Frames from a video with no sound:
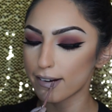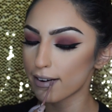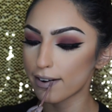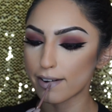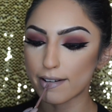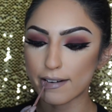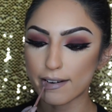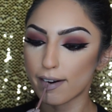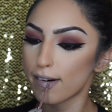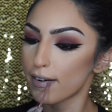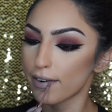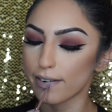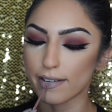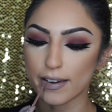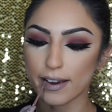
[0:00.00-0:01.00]

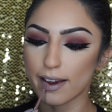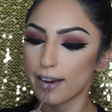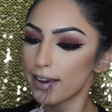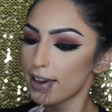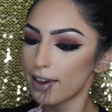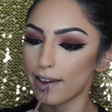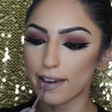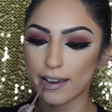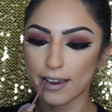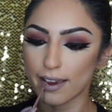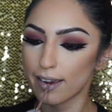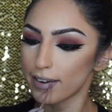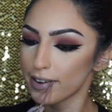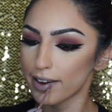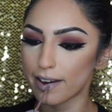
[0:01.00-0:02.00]
Oh,
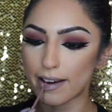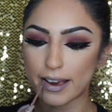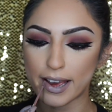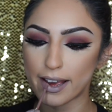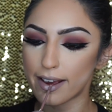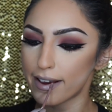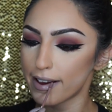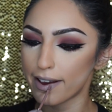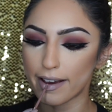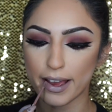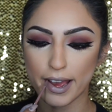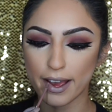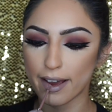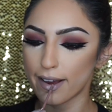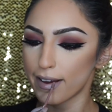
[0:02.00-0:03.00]
yay.
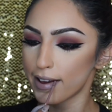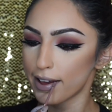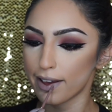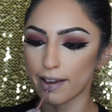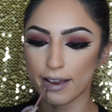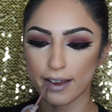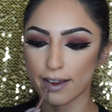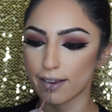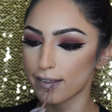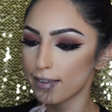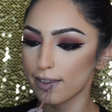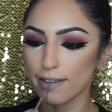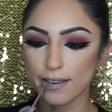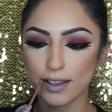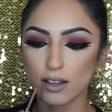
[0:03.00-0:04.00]

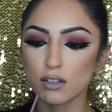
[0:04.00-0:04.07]
Yes.